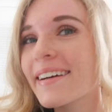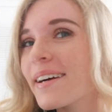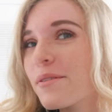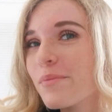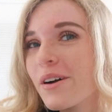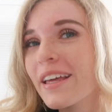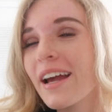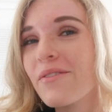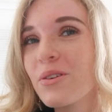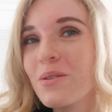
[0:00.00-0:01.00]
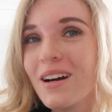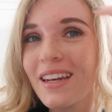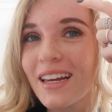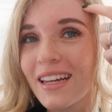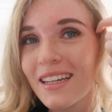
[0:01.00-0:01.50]
Good morning
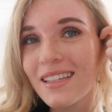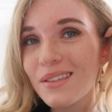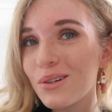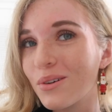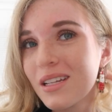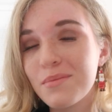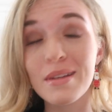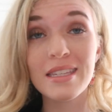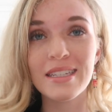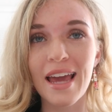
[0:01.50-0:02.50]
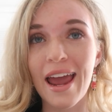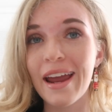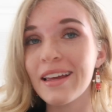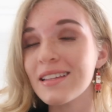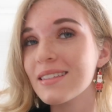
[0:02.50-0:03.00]
everyone, it is Christmas
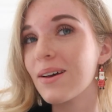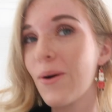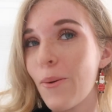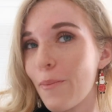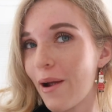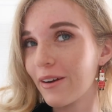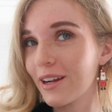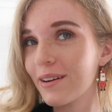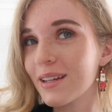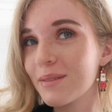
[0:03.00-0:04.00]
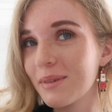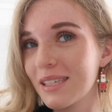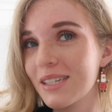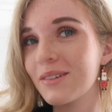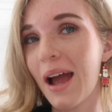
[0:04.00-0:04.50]
Day, so Merry Christmas
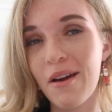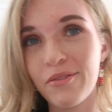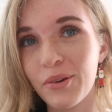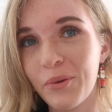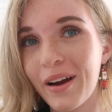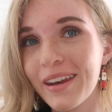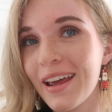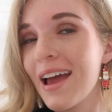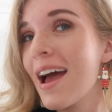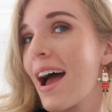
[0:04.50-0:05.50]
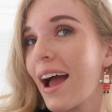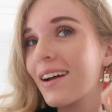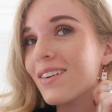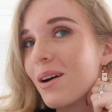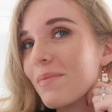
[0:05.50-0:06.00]
to everyone.
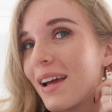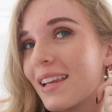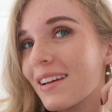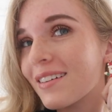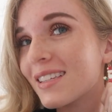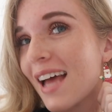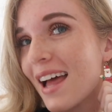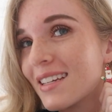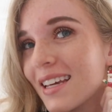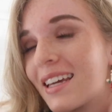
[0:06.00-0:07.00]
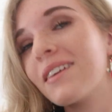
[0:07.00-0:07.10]
I've got my little Santa